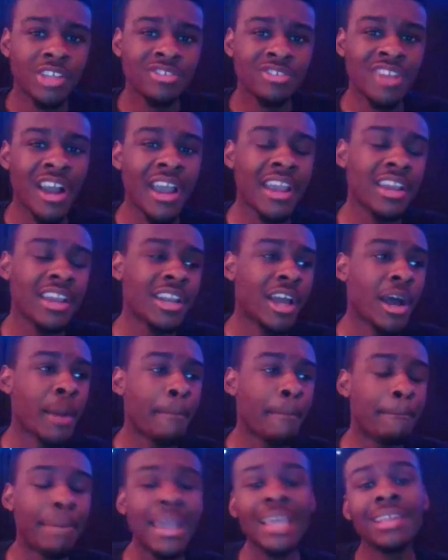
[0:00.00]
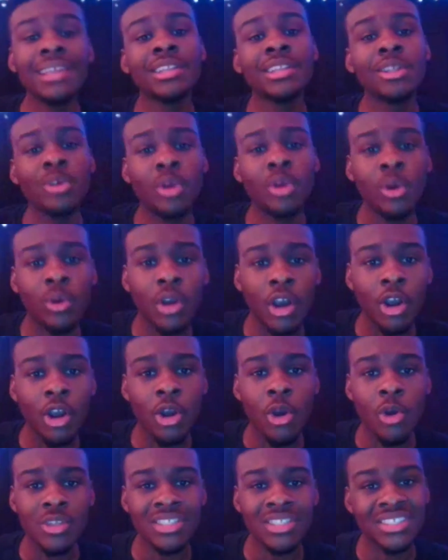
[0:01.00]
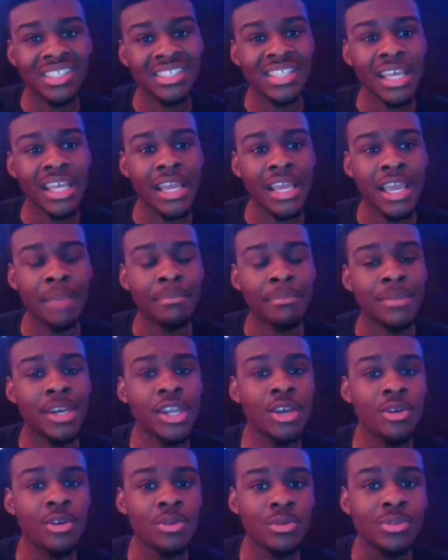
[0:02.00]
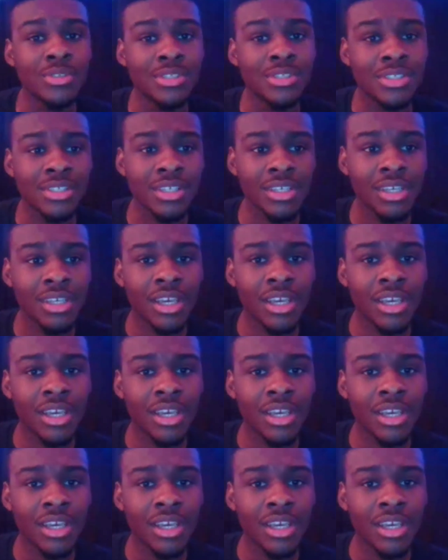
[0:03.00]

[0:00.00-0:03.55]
trying to bait little girls into sending him nudes.